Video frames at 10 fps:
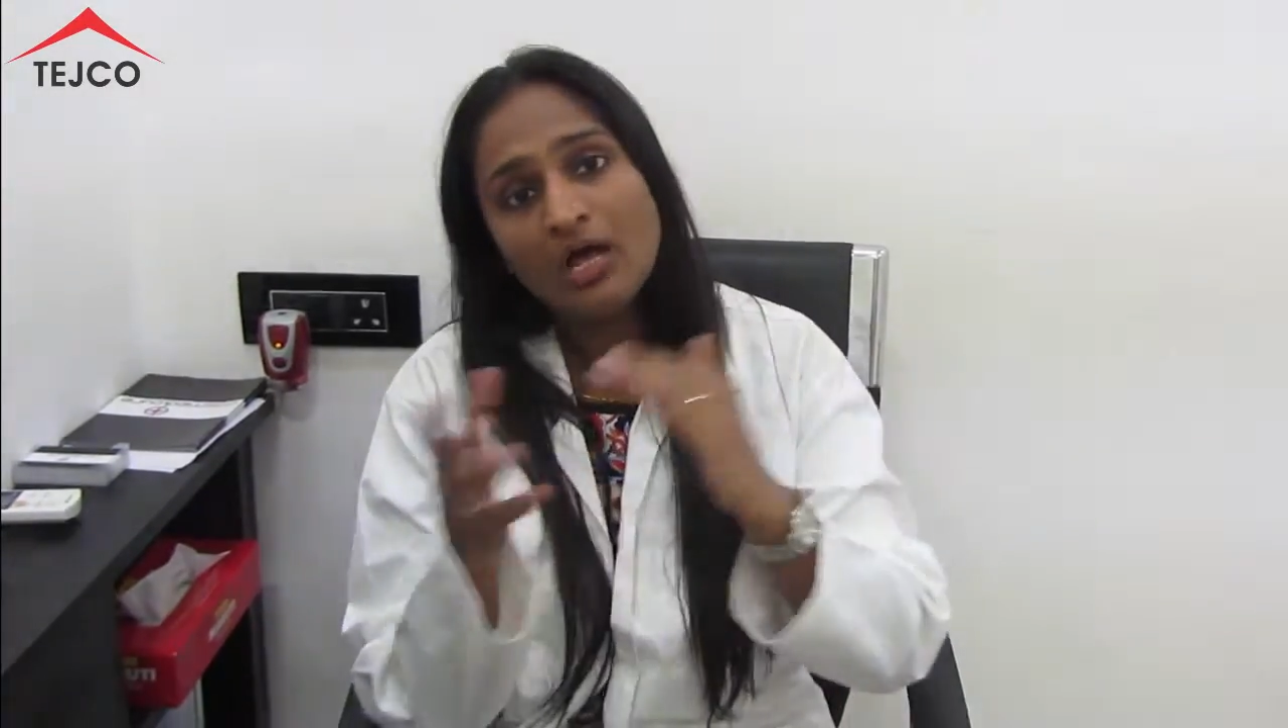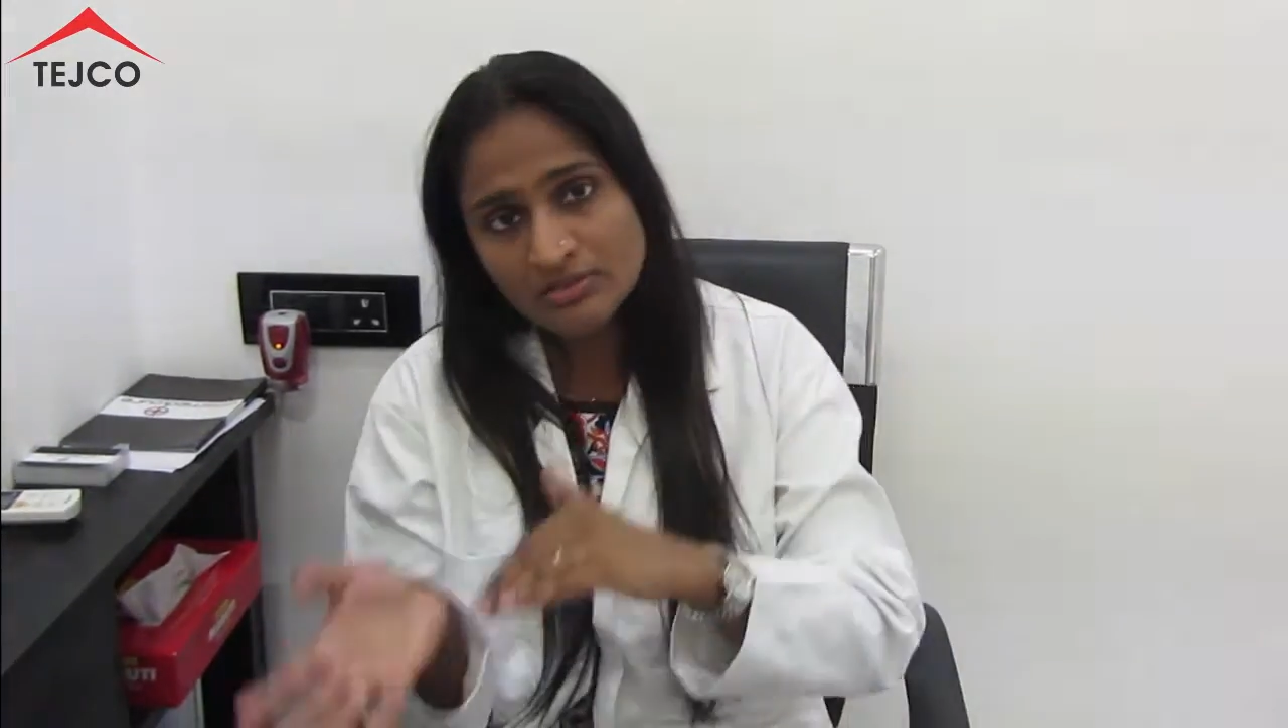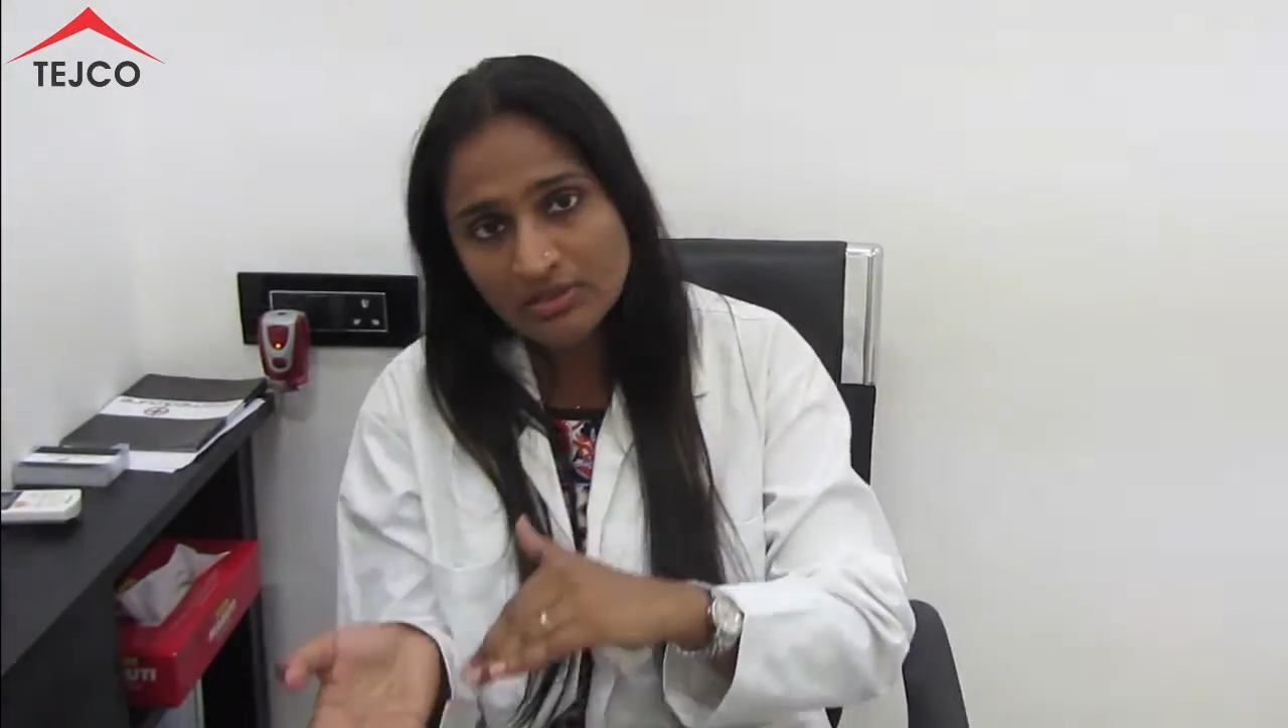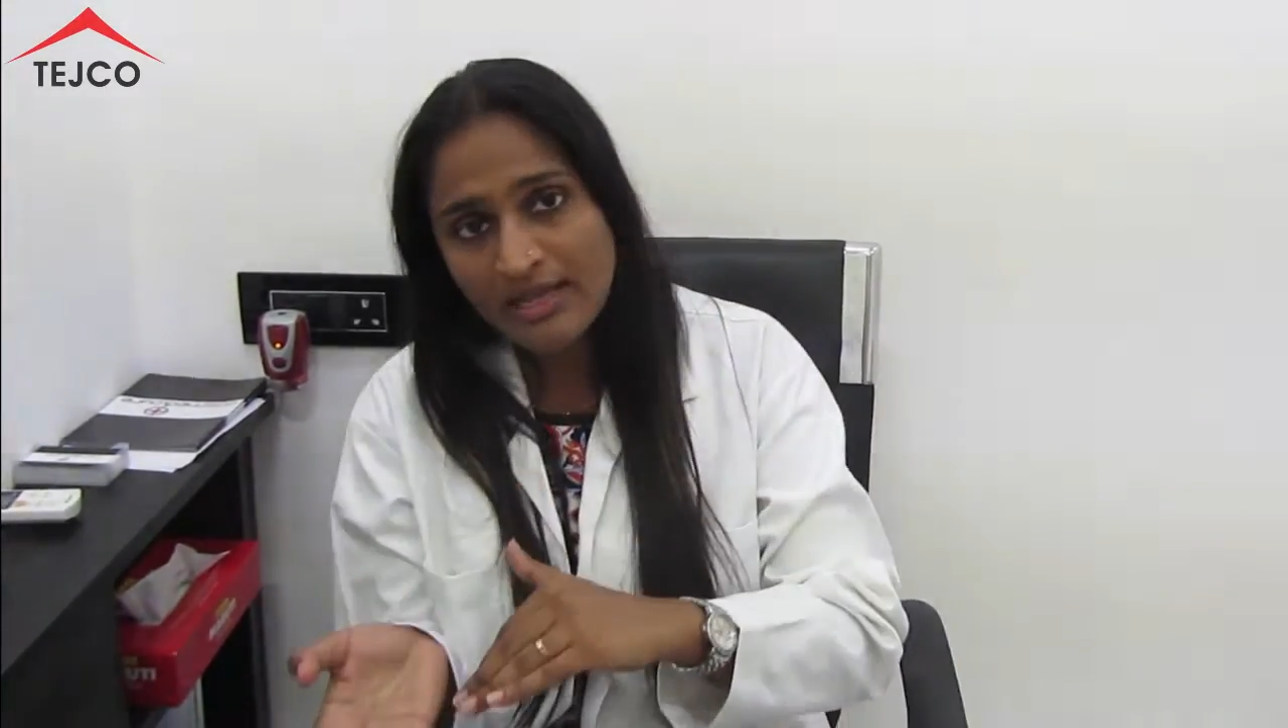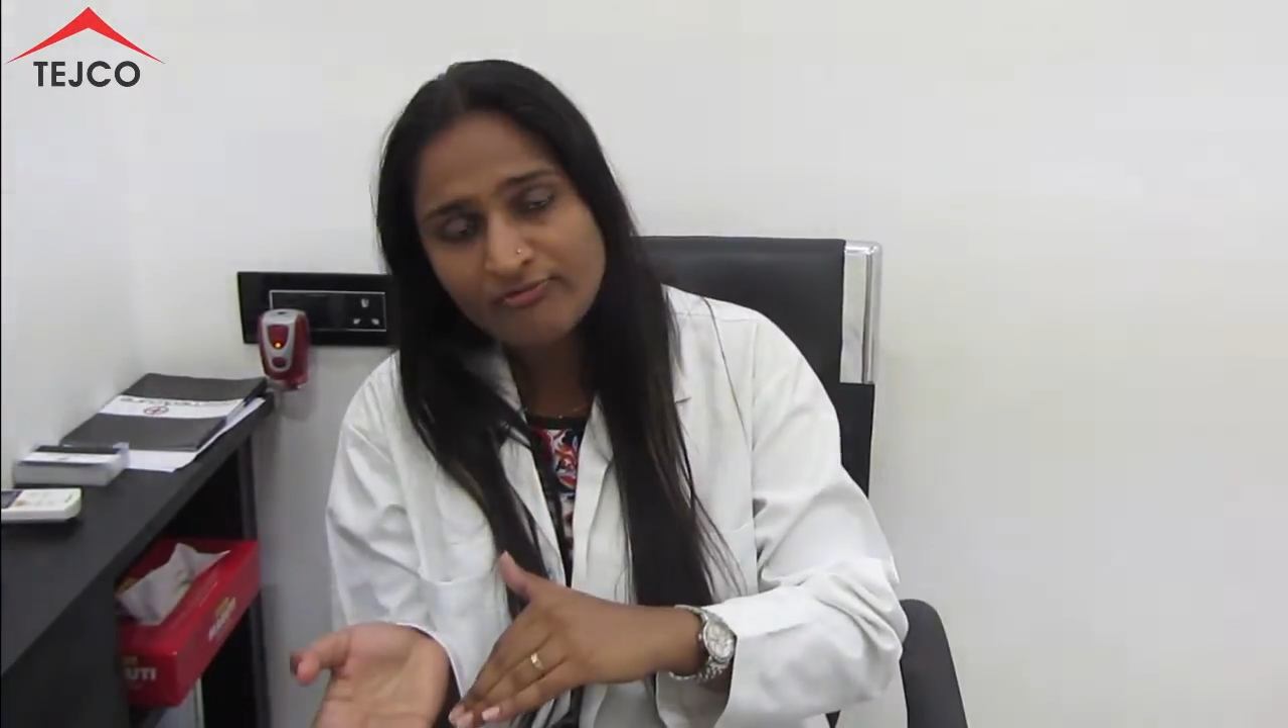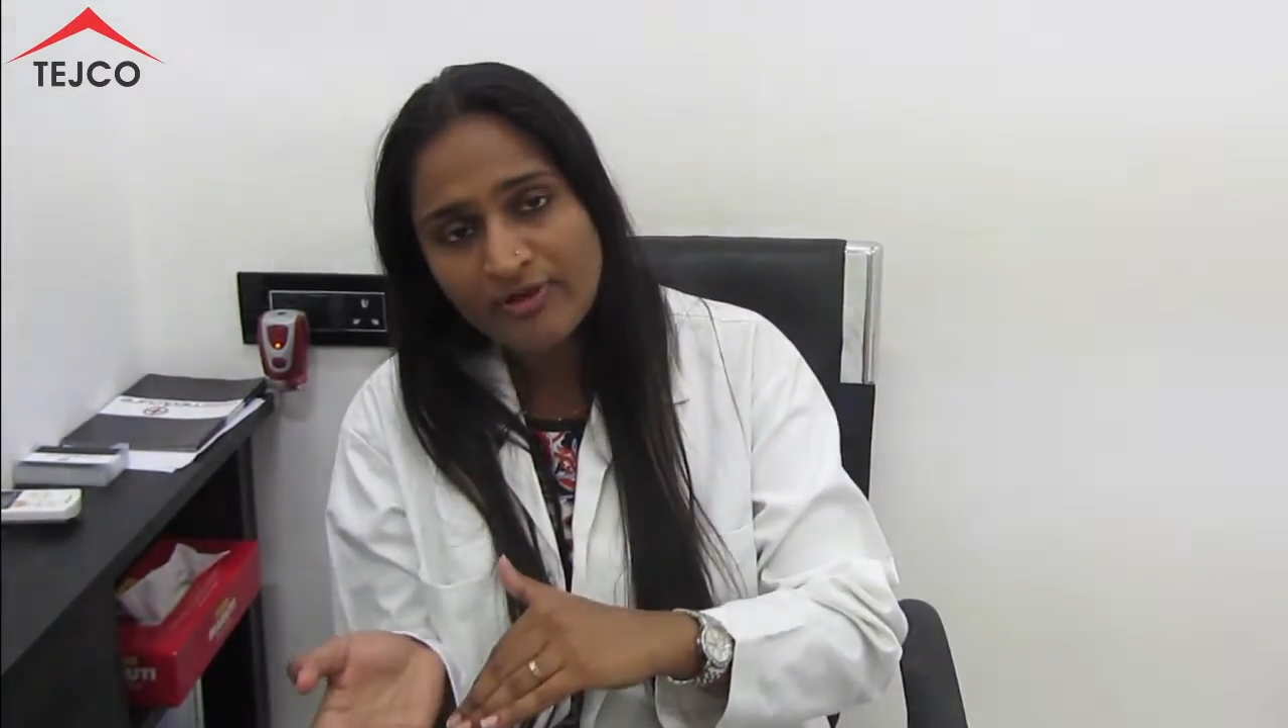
other alpha